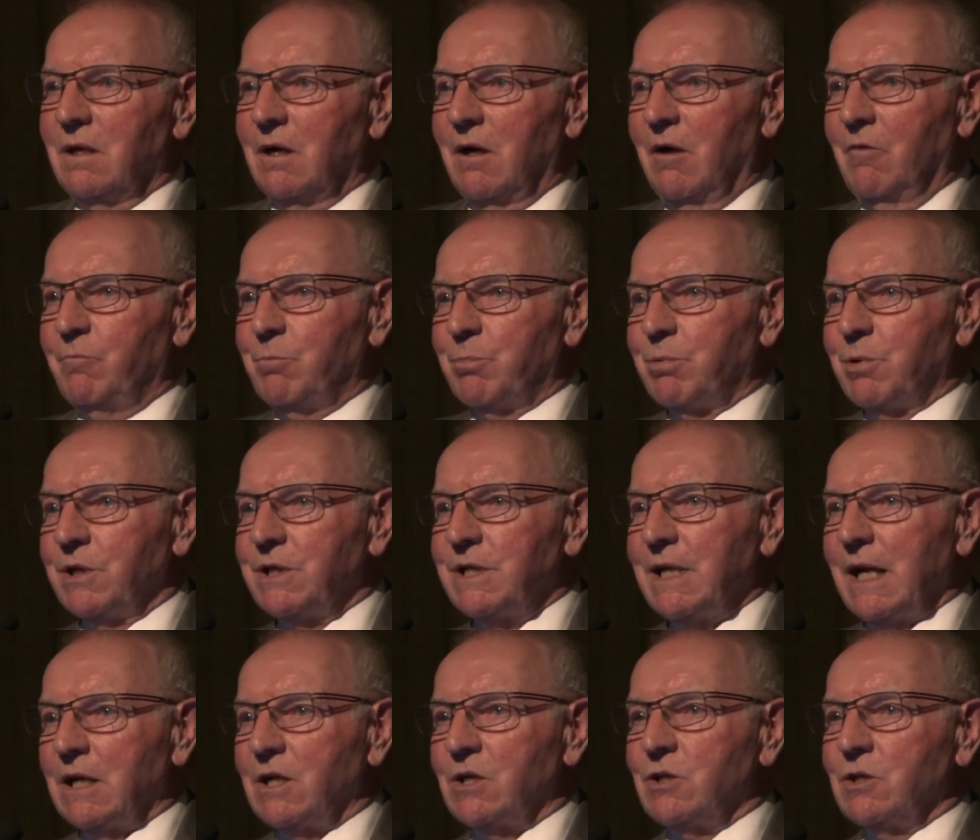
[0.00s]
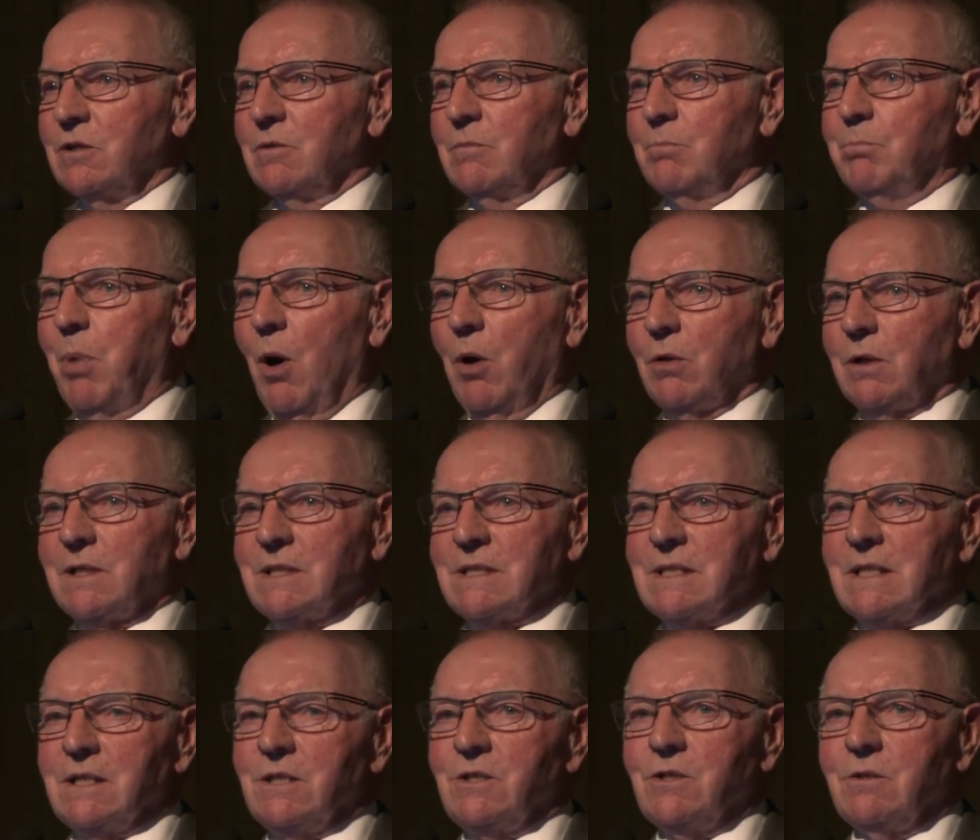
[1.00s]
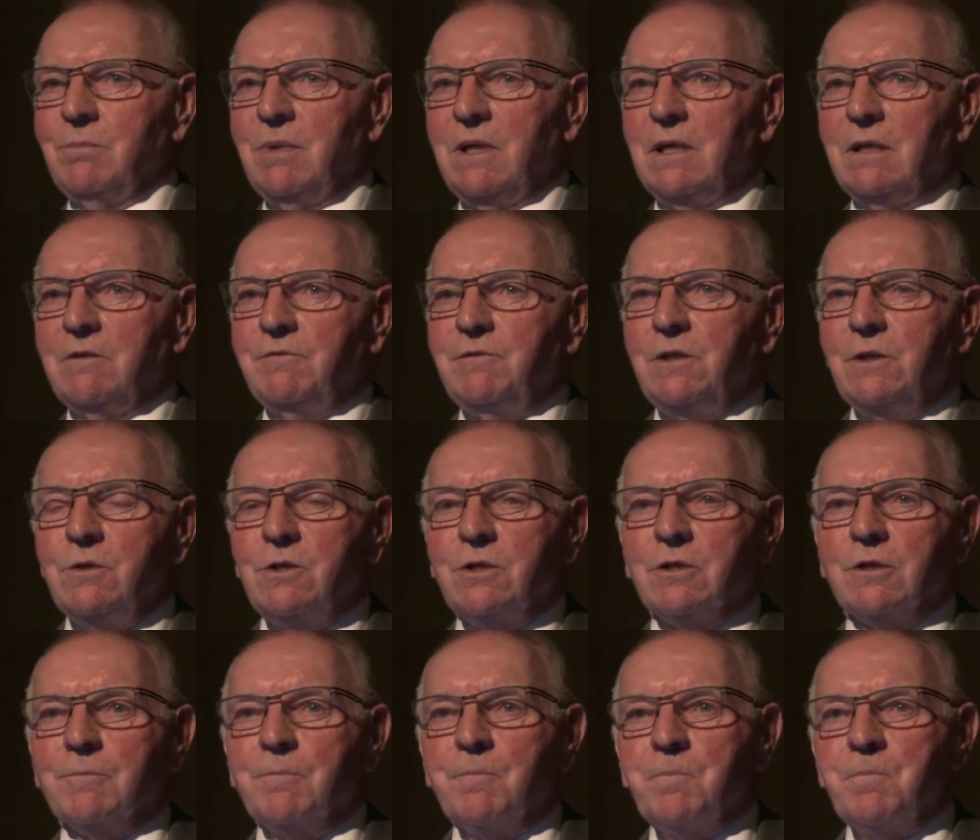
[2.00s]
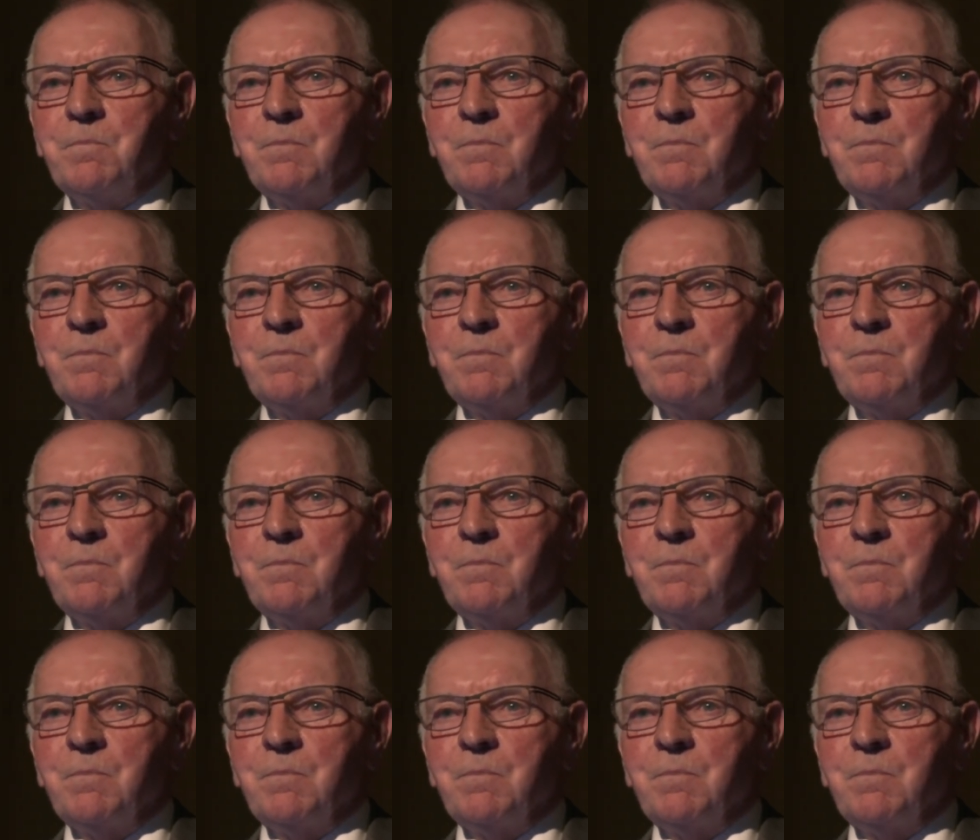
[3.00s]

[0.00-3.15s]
of protection policy should be in the future.